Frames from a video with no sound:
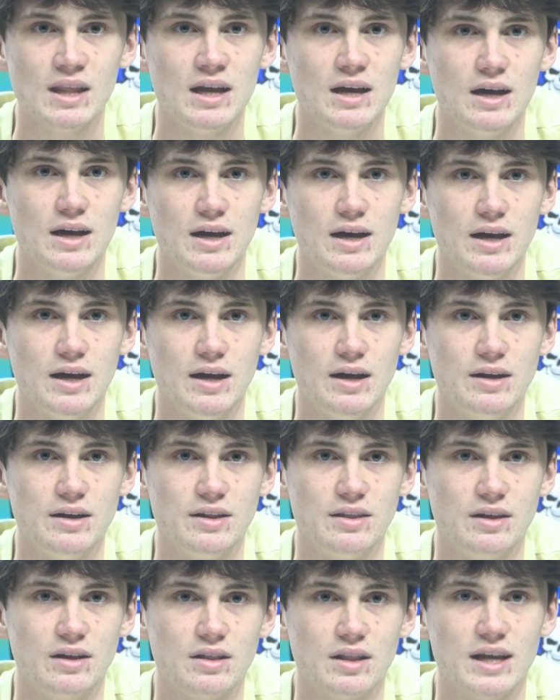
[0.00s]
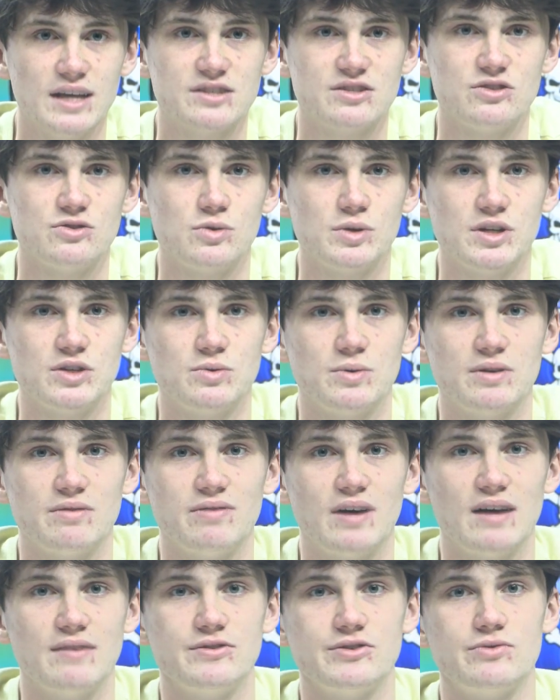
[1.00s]
And the class of
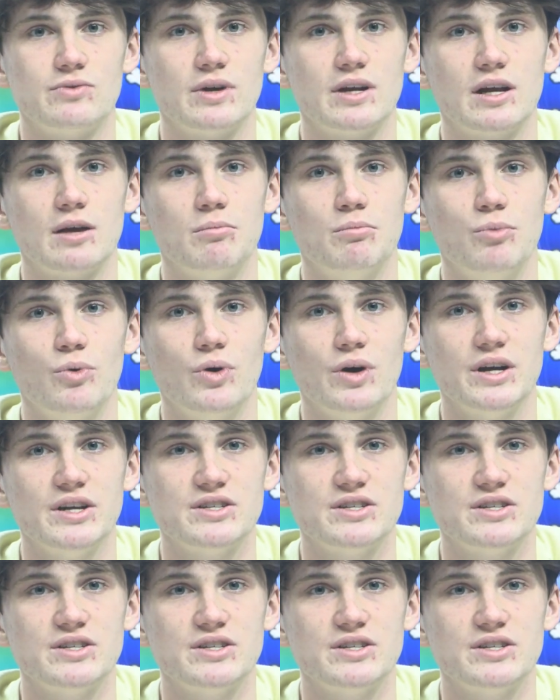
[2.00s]
2025 is running a boys